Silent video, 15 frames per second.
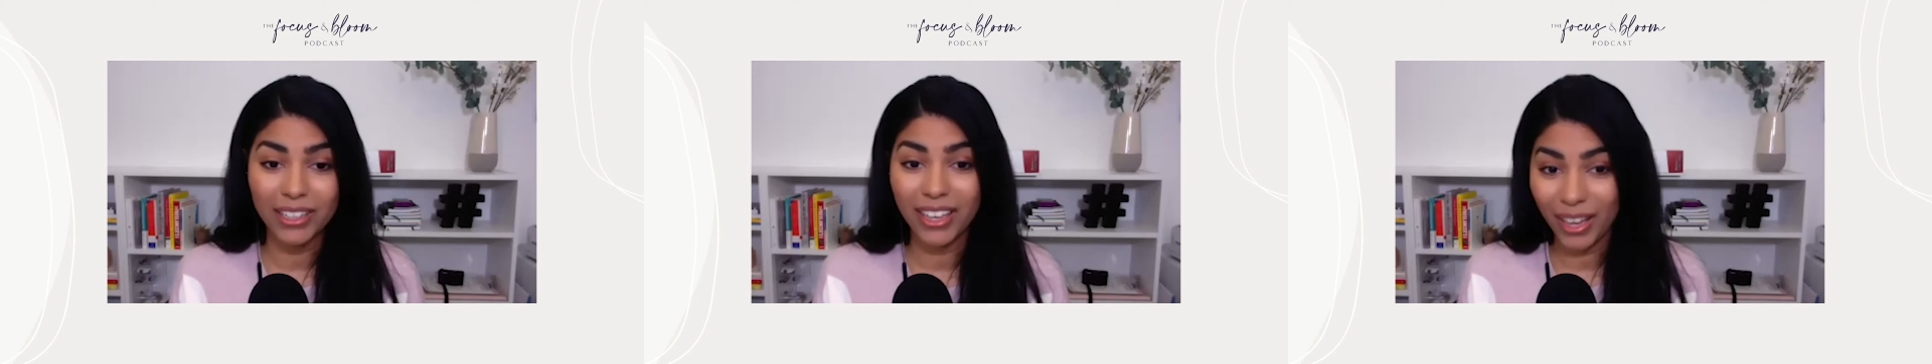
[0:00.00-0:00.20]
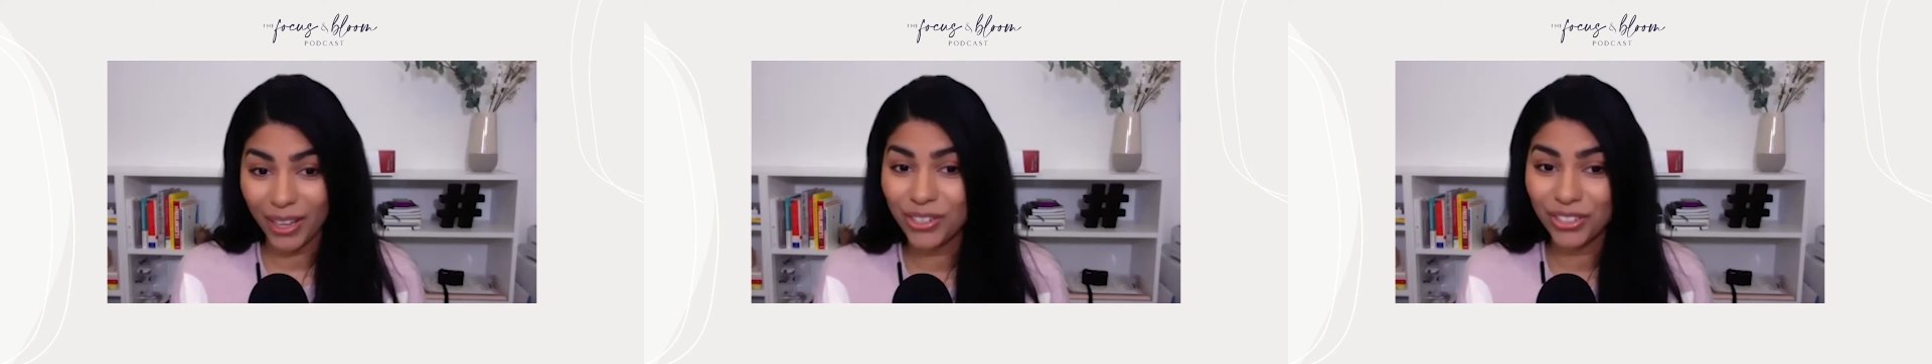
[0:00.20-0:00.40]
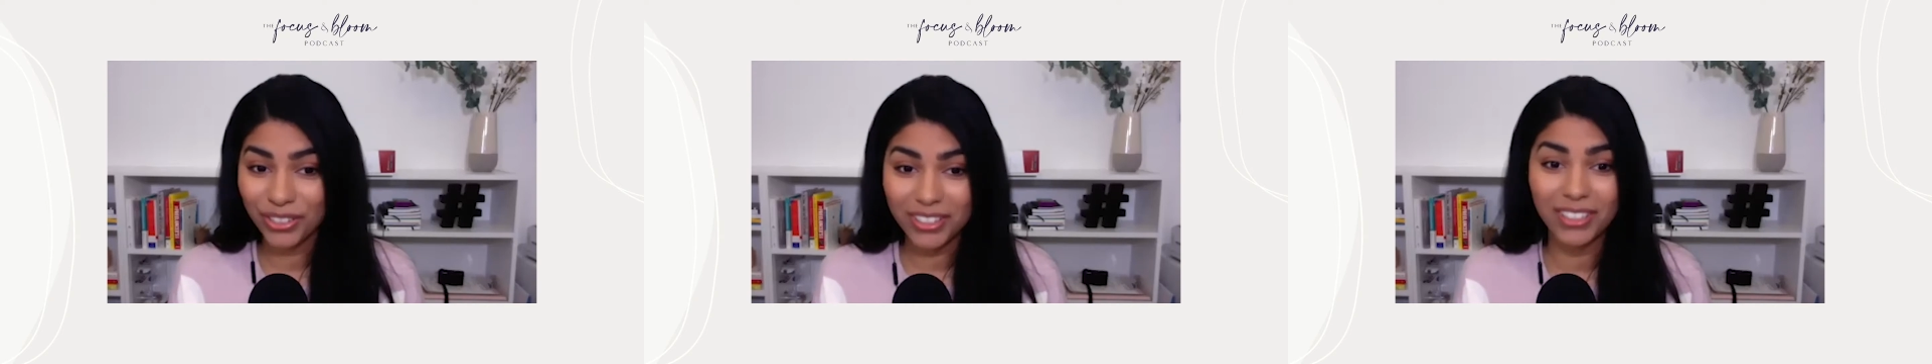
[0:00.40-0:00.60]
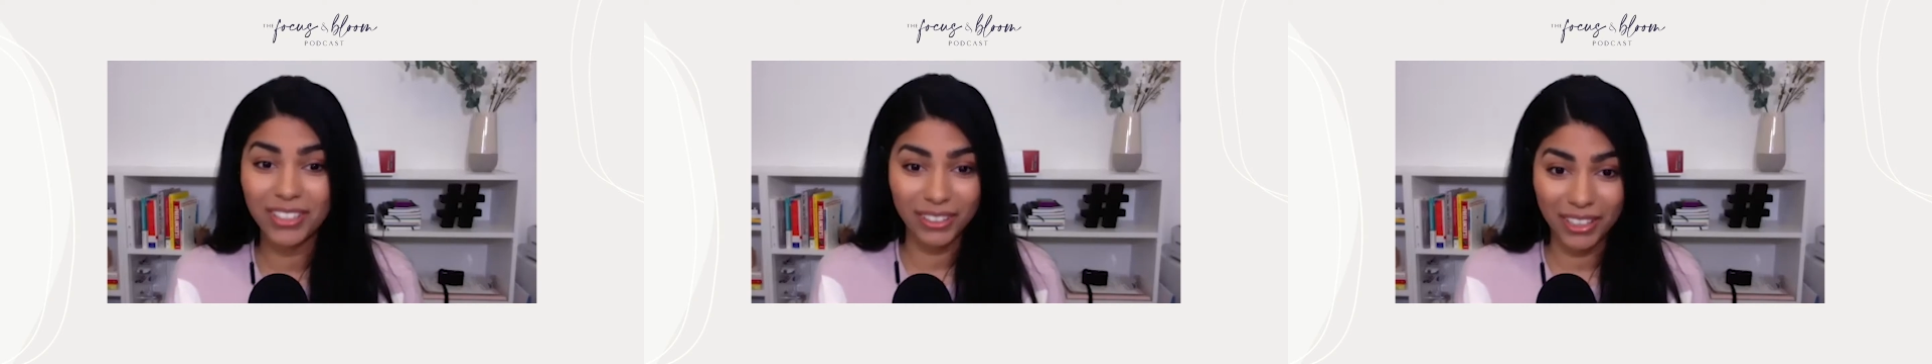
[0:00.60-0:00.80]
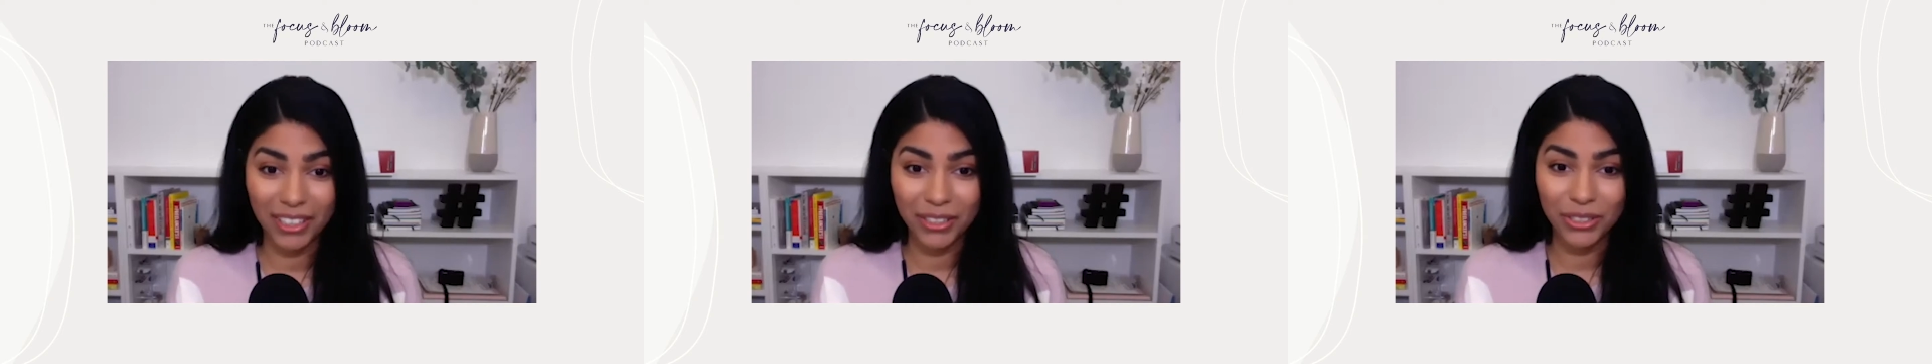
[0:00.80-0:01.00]
agency
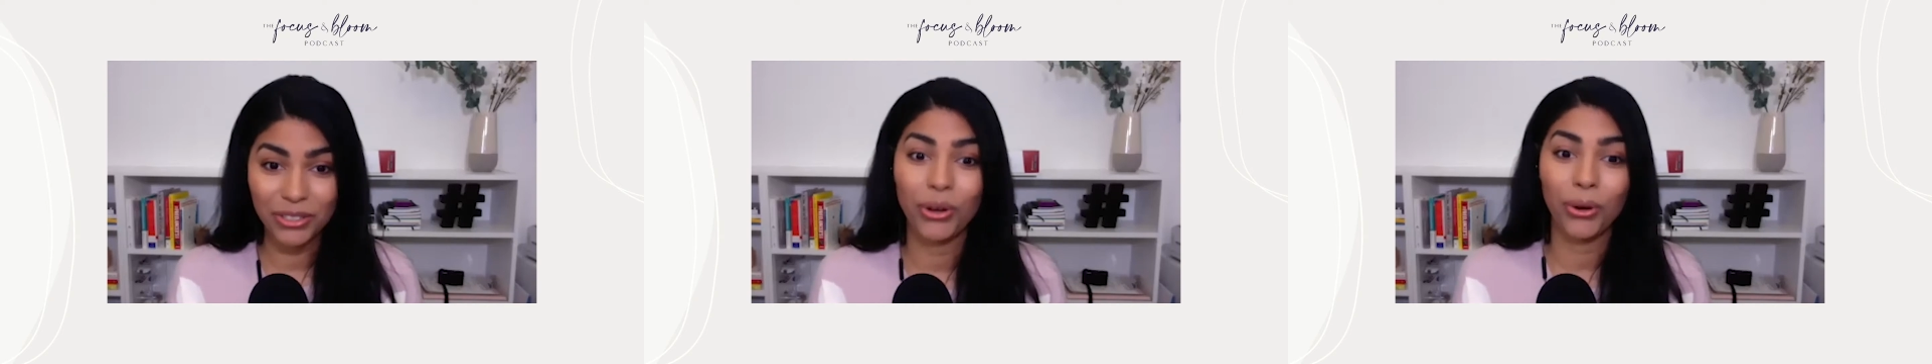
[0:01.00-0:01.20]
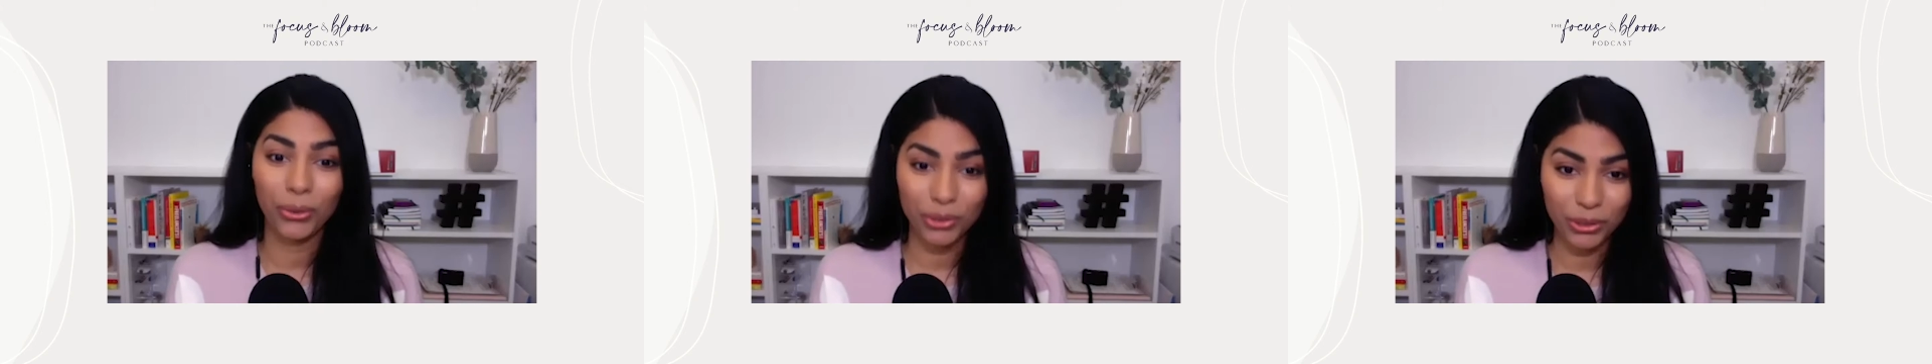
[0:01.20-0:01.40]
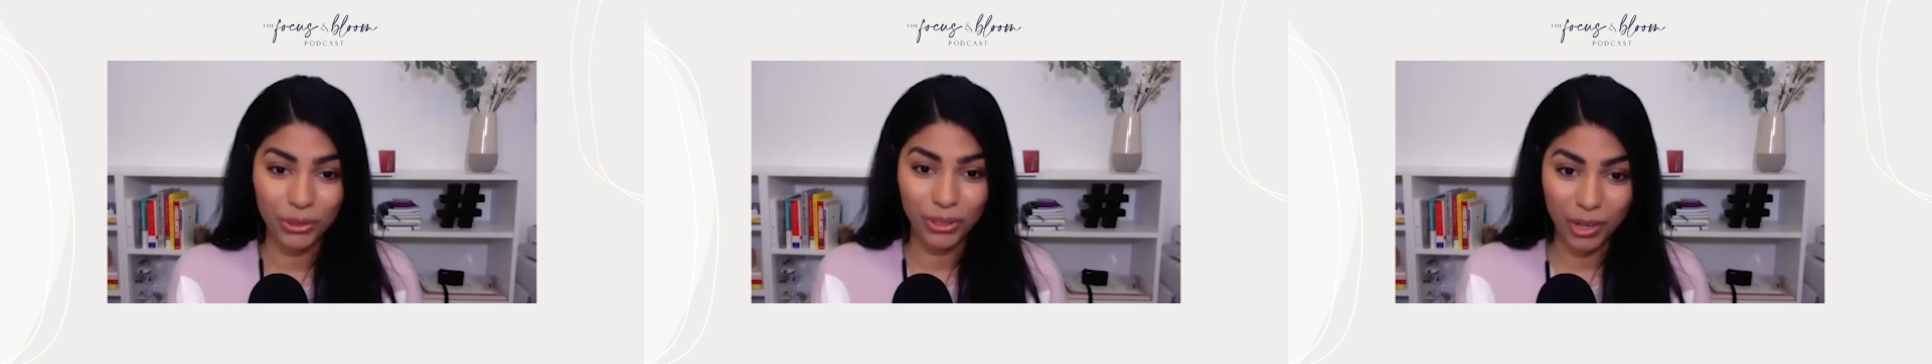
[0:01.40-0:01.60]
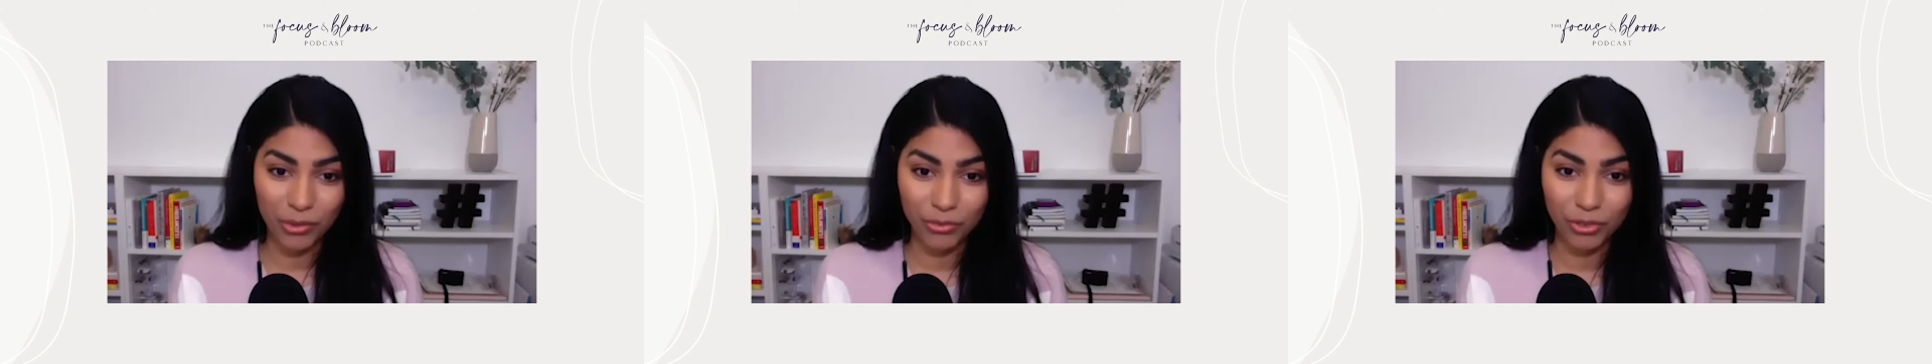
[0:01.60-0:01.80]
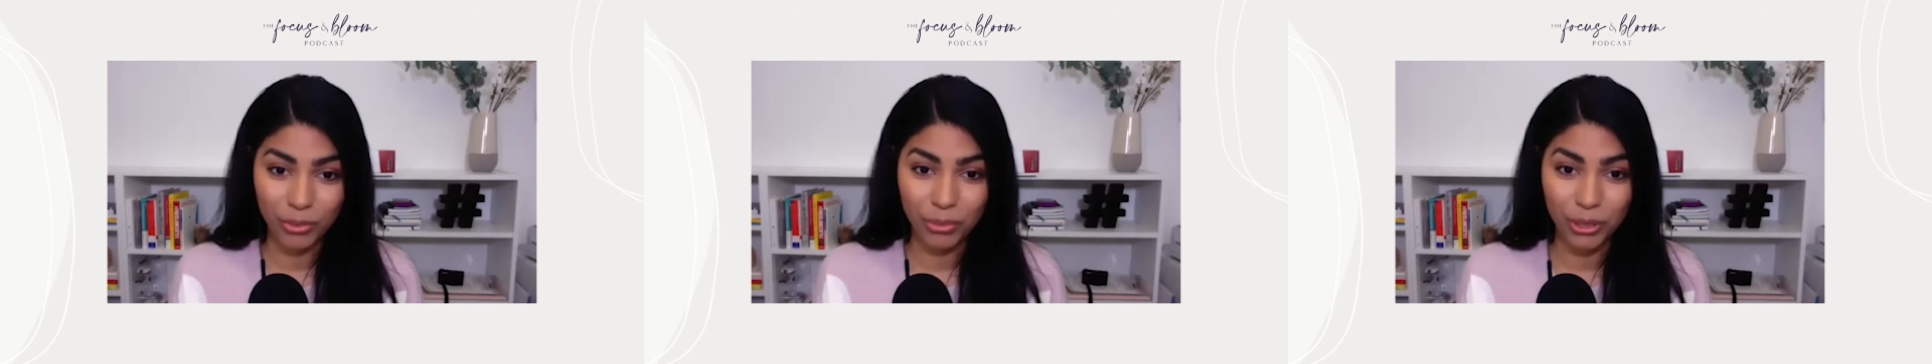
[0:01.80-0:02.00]
leads also
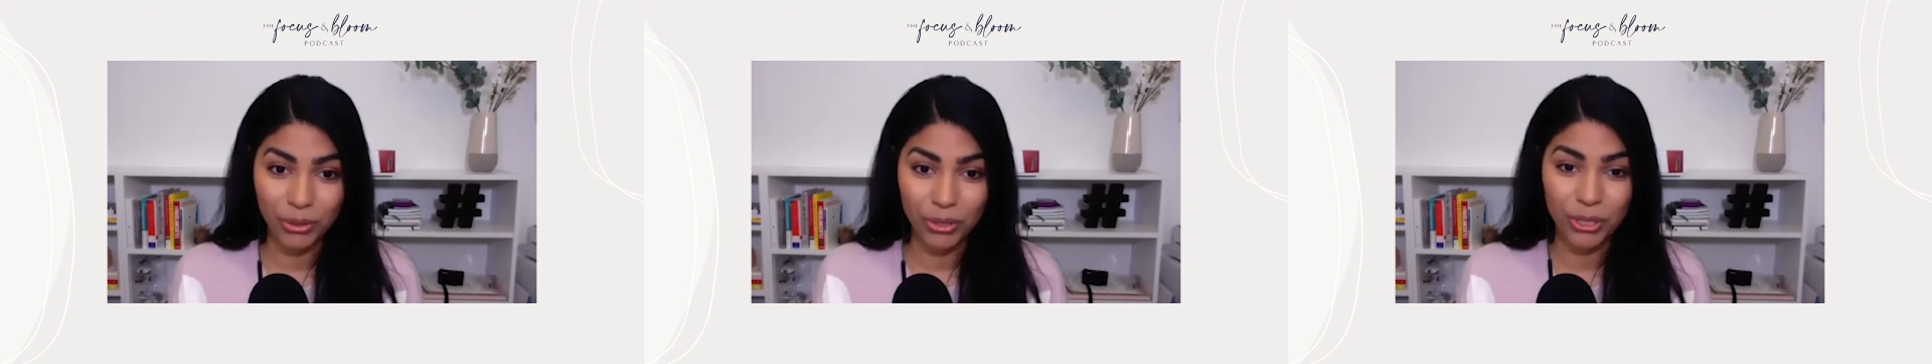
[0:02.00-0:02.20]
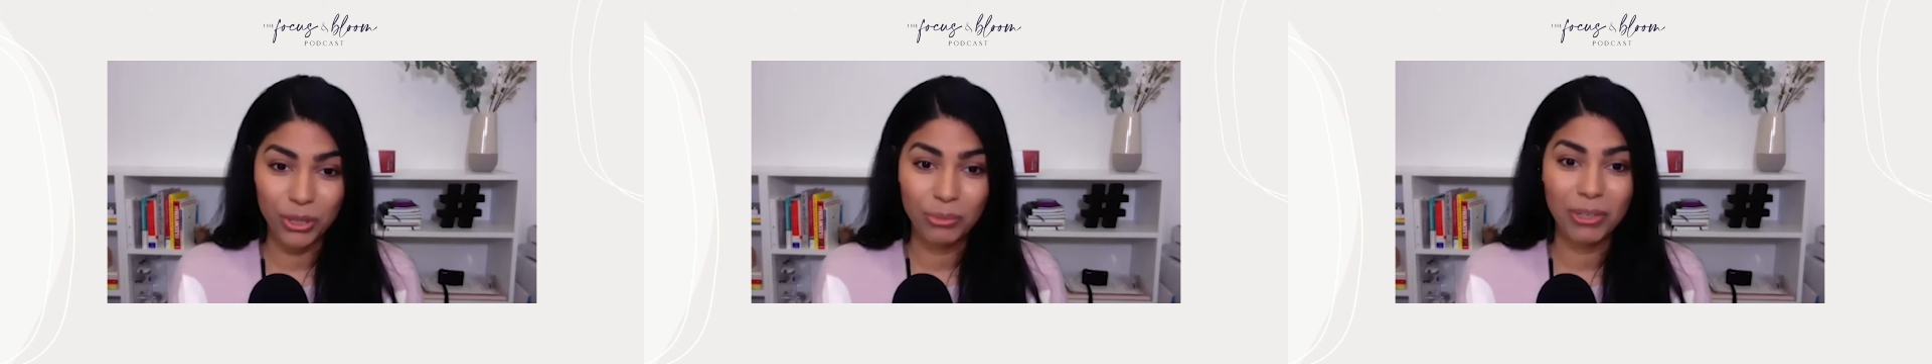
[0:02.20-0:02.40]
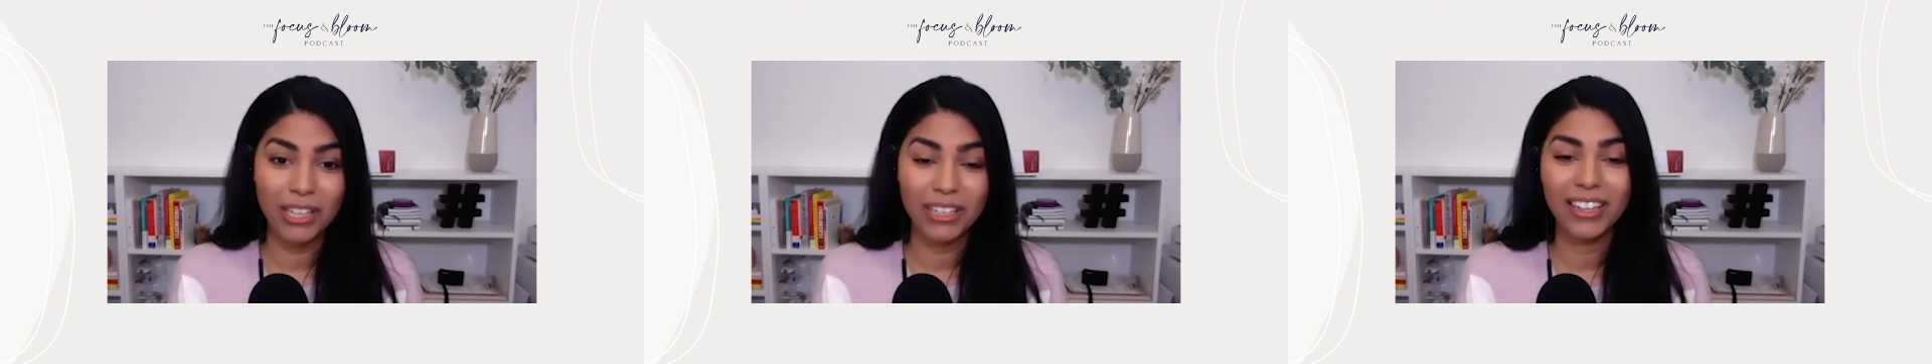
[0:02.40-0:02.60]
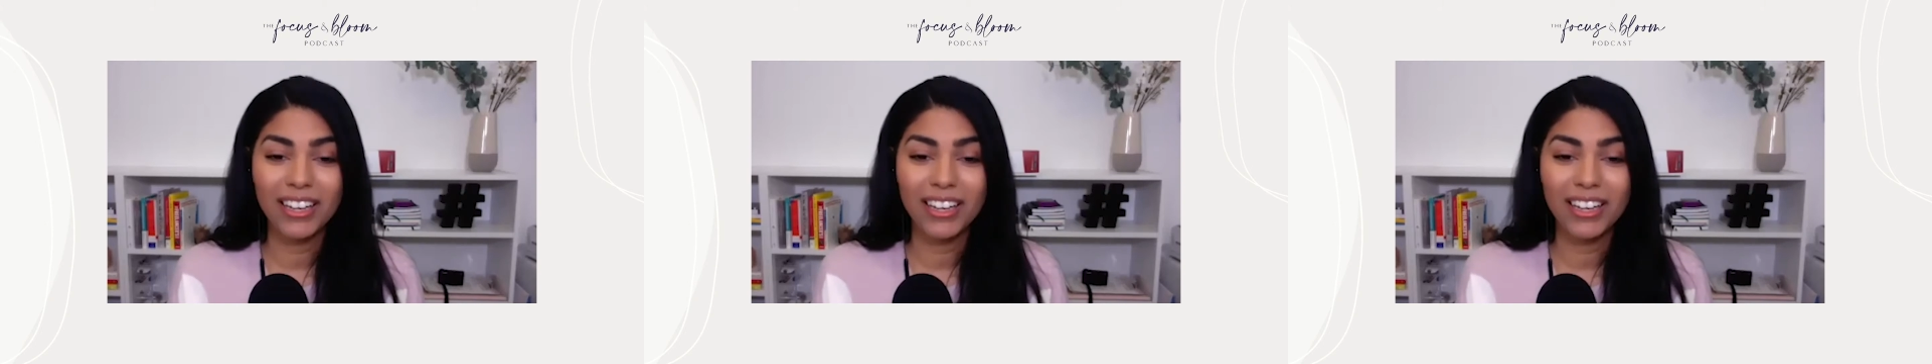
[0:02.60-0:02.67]
come from YouTube. And